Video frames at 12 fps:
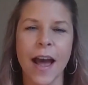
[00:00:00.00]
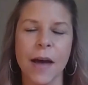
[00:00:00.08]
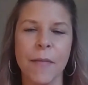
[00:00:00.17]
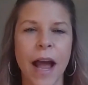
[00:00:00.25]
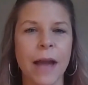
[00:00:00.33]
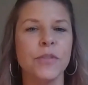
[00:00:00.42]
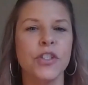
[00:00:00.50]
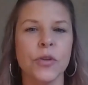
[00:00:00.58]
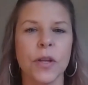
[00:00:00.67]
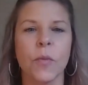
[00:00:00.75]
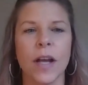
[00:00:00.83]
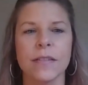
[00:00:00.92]
I'm
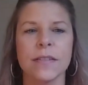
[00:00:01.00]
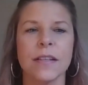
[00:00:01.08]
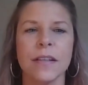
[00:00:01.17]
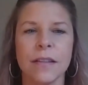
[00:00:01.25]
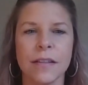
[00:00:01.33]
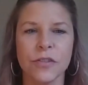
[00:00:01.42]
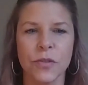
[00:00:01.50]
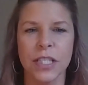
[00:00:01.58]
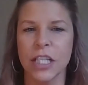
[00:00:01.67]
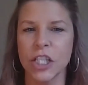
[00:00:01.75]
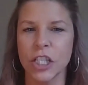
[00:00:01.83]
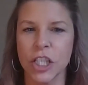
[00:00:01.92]
Judy Weston, the
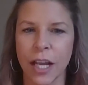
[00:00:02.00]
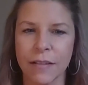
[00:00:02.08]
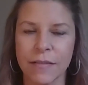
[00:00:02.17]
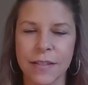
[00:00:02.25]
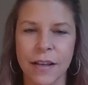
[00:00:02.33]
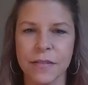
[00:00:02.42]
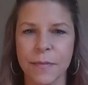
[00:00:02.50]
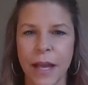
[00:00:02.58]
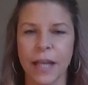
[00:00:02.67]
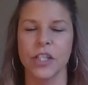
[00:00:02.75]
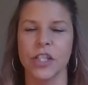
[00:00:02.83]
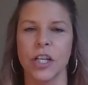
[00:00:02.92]
Strategic Channel Sales
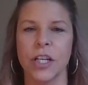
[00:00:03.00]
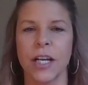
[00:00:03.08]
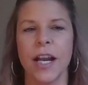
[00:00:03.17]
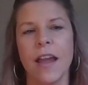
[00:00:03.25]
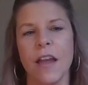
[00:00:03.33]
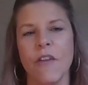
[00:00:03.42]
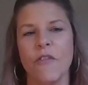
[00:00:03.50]
Manager